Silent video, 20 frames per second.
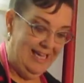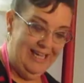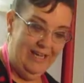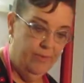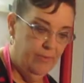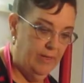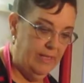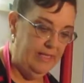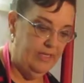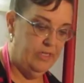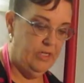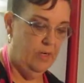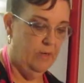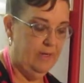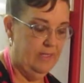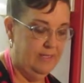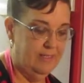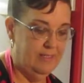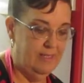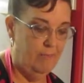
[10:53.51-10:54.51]
You really
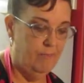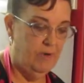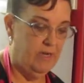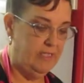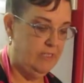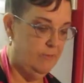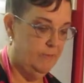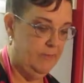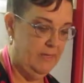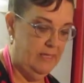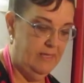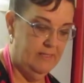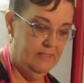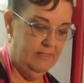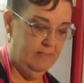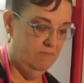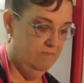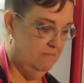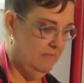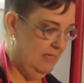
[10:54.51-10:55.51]
don't. In some recipes,